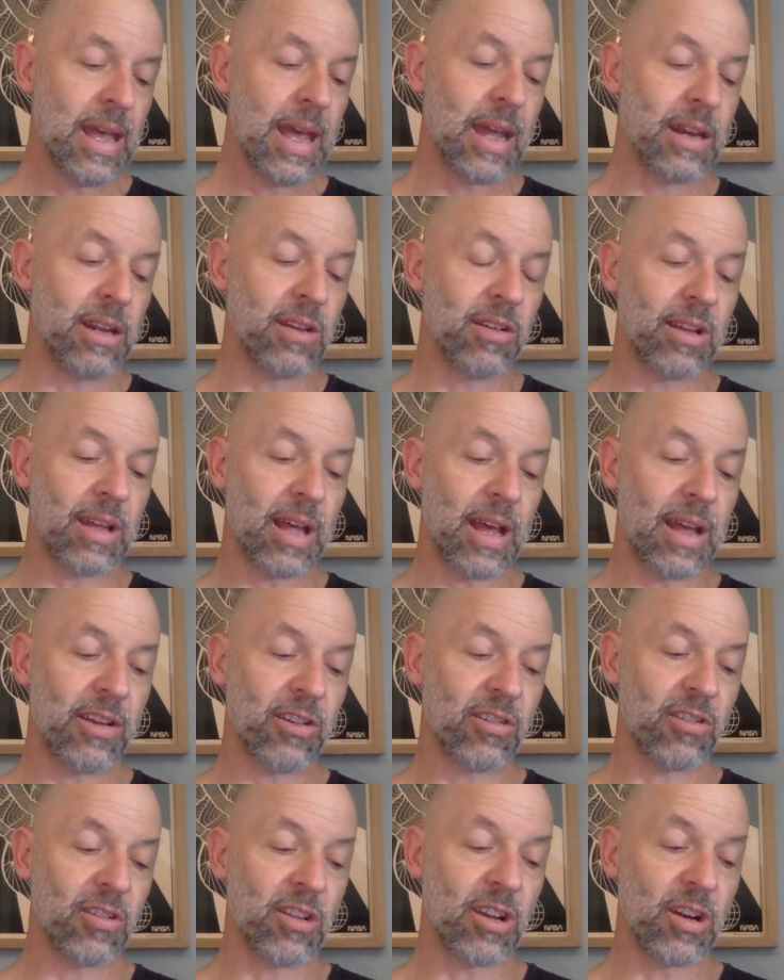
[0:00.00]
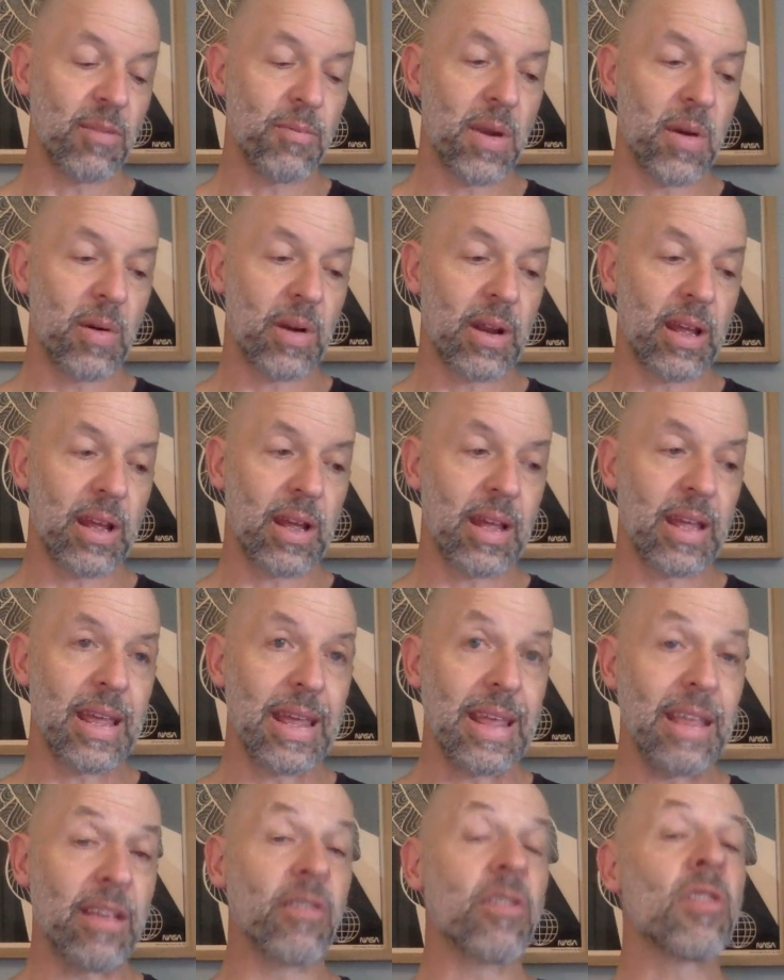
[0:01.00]
indication that America
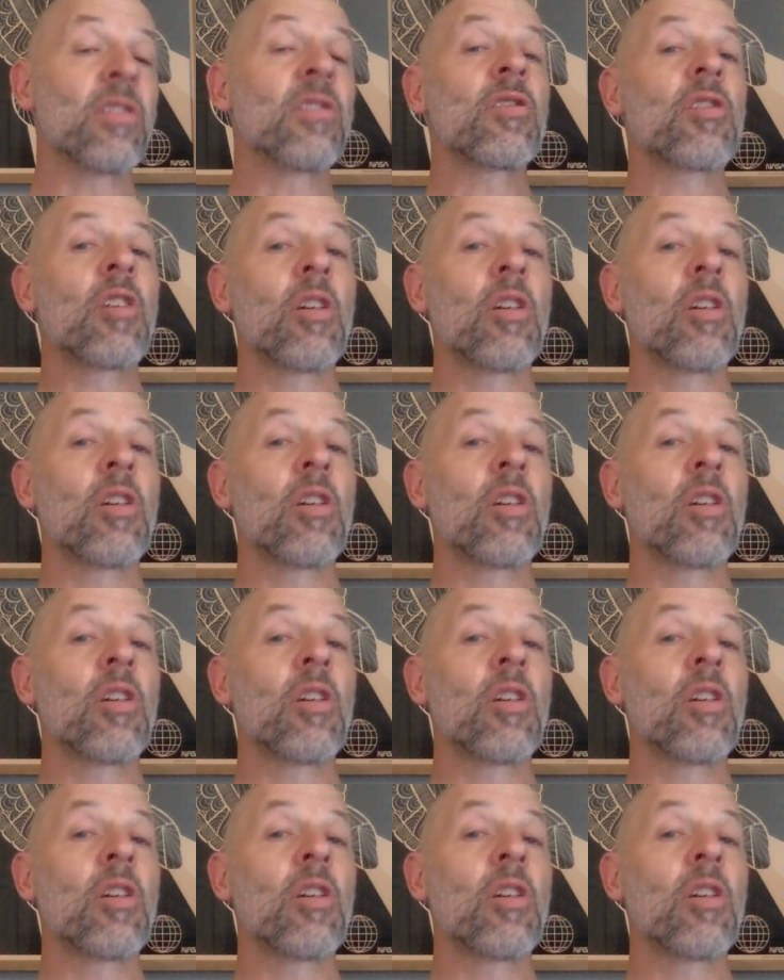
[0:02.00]
is